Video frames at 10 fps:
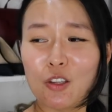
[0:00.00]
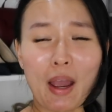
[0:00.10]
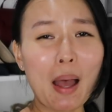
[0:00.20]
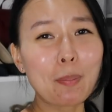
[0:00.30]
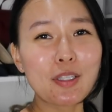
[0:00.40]
you know,
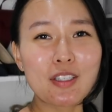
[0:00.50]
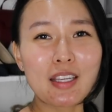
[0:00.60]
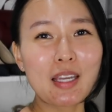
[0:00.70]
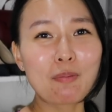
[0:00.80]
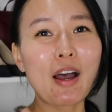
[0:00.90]
happy to
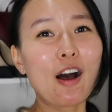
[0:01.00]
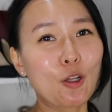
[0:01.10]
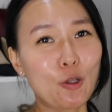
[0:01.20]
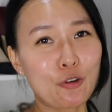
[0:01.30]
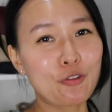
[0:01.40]
keep
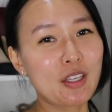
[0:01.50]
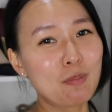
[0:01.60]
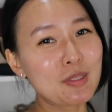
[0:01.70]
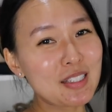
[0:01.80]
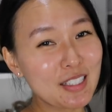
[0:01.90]
a lot of
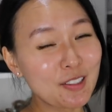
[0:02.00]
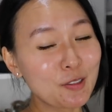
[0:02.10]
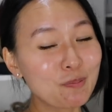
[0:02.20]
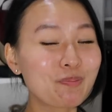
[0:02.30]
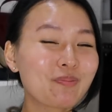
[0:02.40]
them
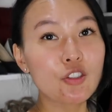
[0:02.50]
still.